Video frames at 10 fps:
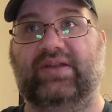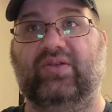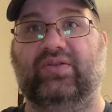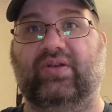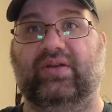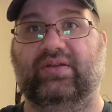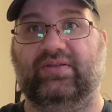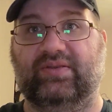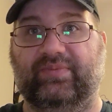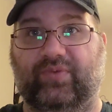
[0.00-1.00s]
is now turned
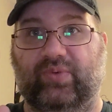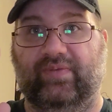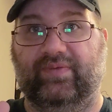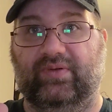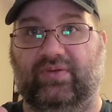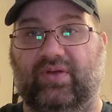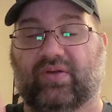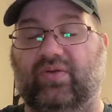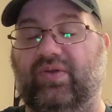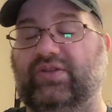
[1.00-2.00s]
into some three foot
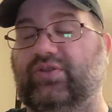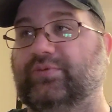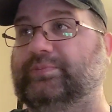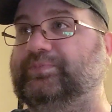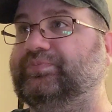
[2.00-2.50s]
tall creature.